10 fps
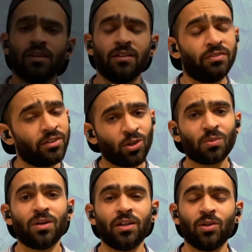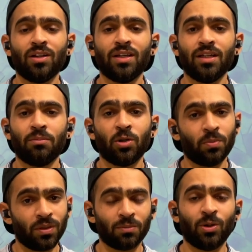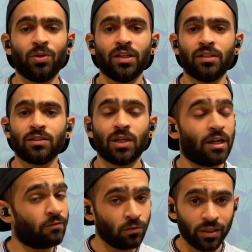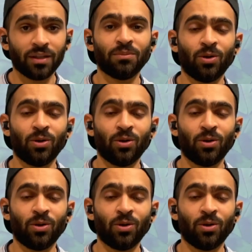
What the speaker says: If we talk particularly about bug bounties and full-time